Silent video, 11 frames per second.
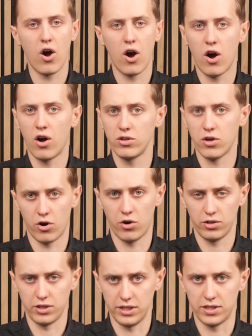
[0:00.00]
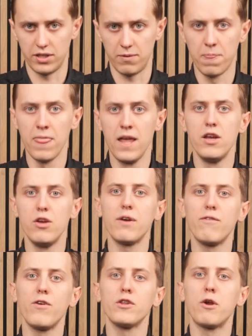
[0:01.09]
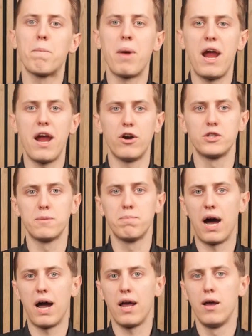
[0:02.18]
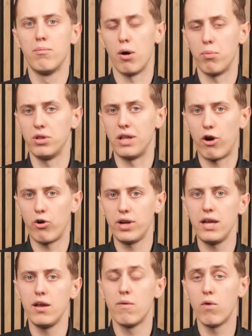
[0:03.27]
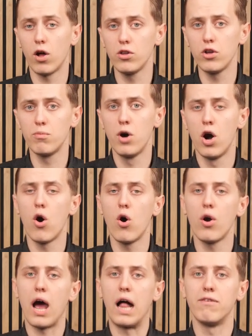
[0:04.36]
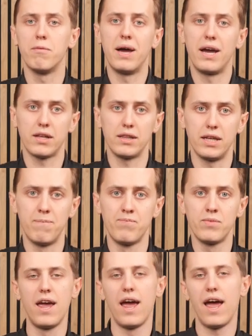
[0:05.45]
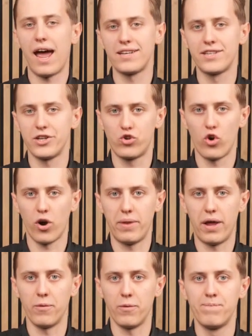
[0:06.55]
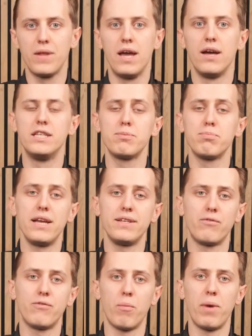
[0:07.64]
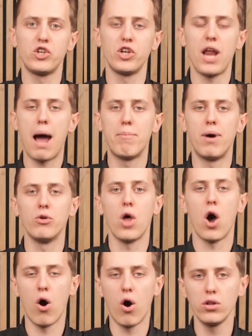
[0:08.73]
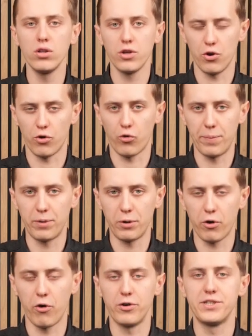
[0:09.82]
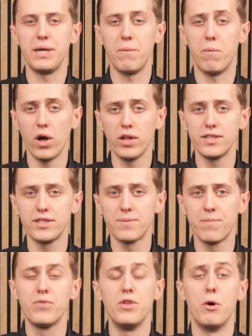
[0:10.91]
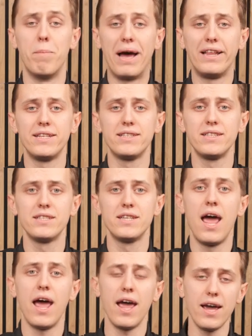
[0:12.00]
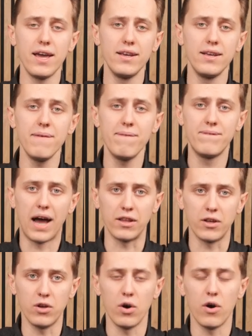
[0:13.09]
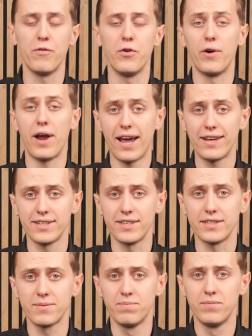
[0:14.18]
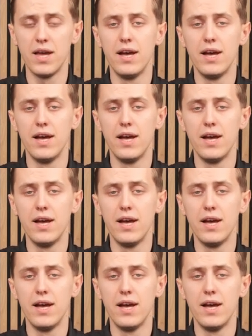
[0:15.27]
all are listed. You can filter pairs by popularity, volume, or alphabetically. Assets dropdown displays information about all your cryptocurrency wallets, your balances, and the value of your assets.